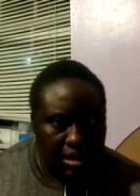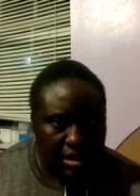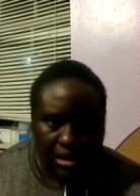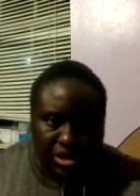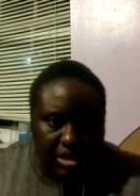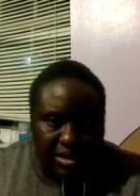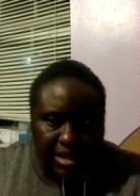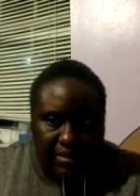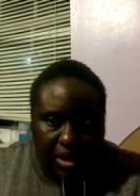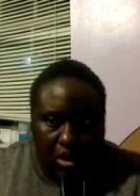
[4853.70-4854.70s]
Cause she
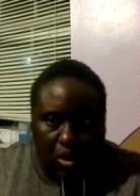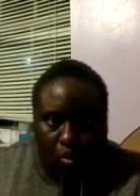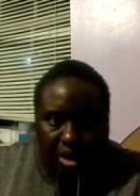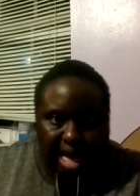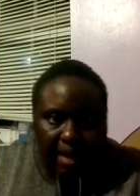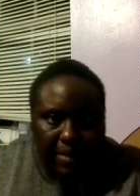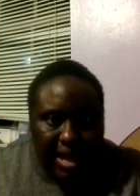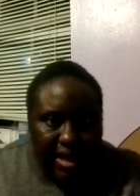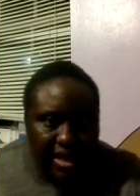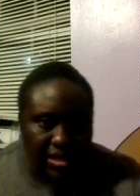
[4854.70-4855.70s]
said, oh, what I
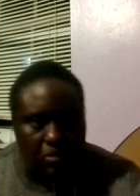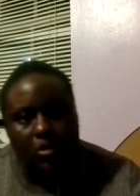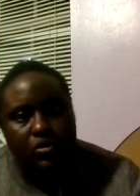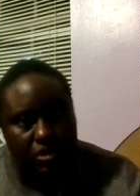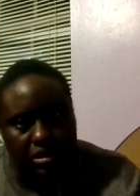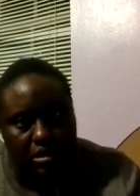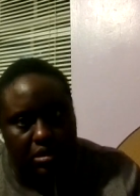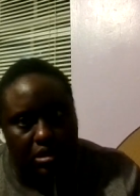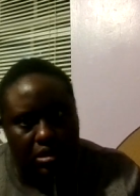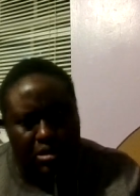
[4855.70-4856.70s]
buy is bullshit.
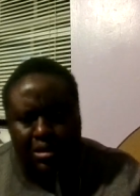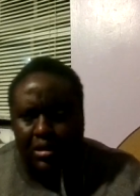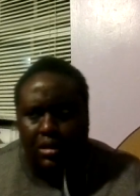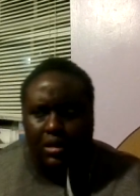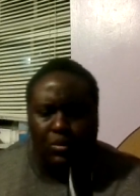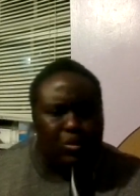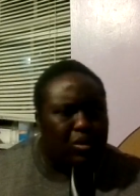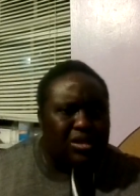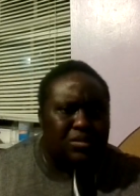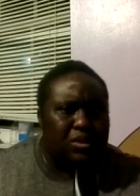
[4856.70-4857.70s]

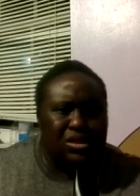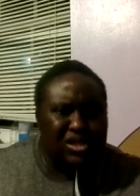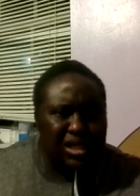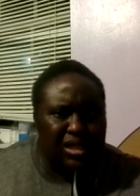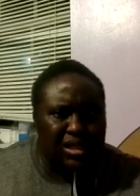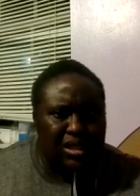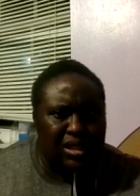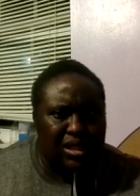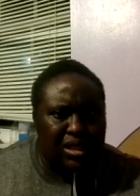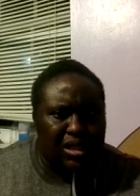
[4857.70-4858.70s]
What's bullshit?
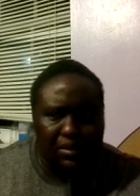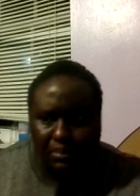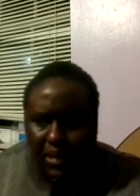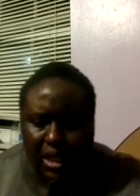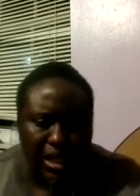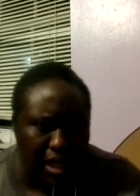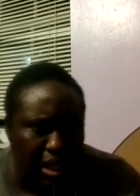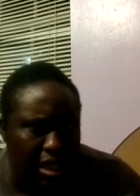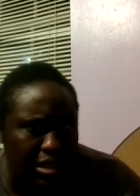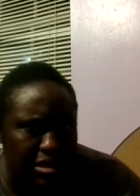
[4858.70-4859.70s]
Me
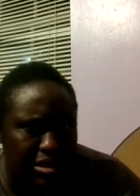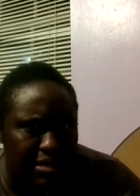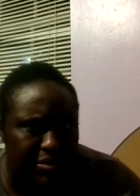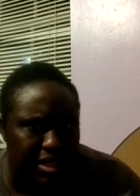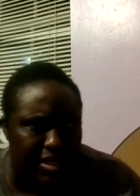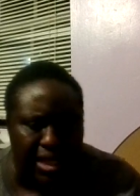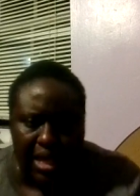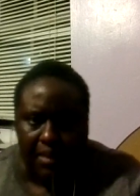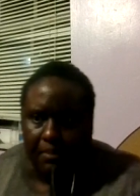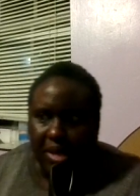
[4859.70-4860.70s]
eating something,
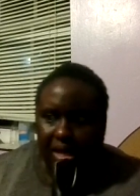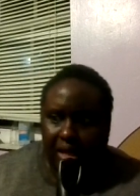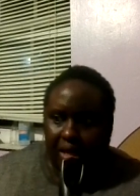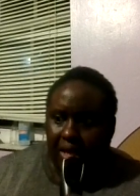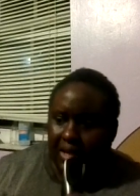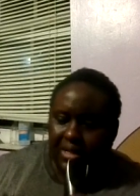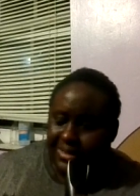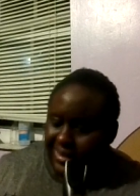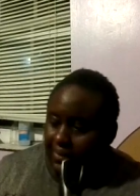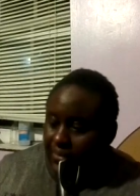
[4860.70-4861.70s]
me eating
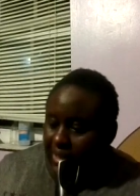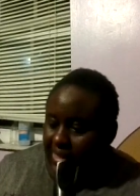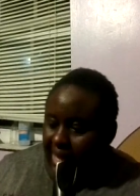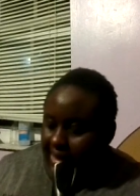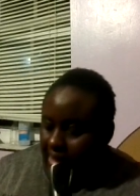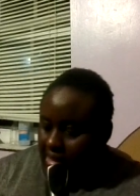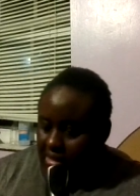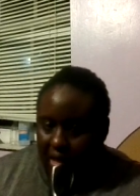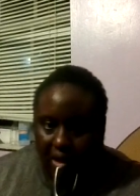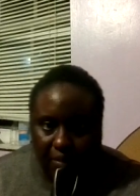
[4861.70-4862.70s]
something that is
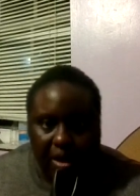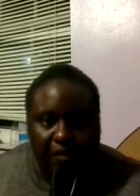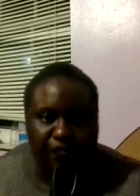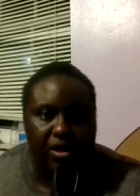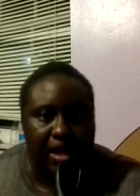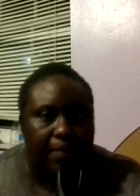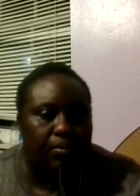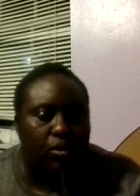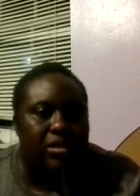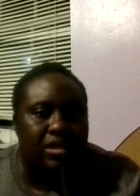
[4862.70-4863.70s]
um very
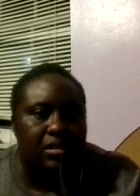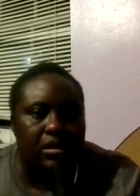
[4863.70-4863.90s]
important